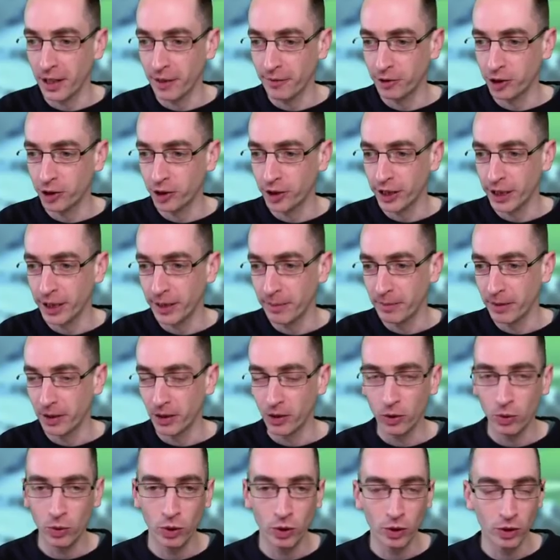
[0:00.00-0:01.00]
stream
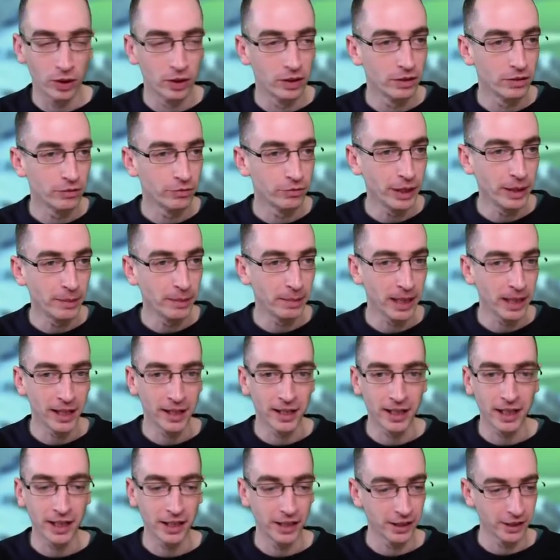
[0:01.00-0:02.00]
or replay,
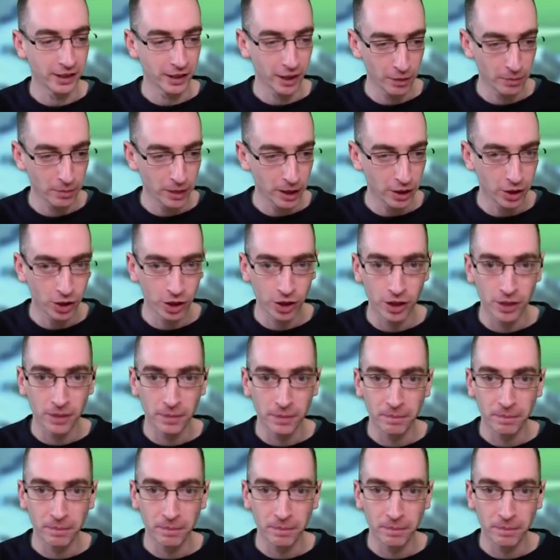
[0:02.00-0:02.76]
thank you so much.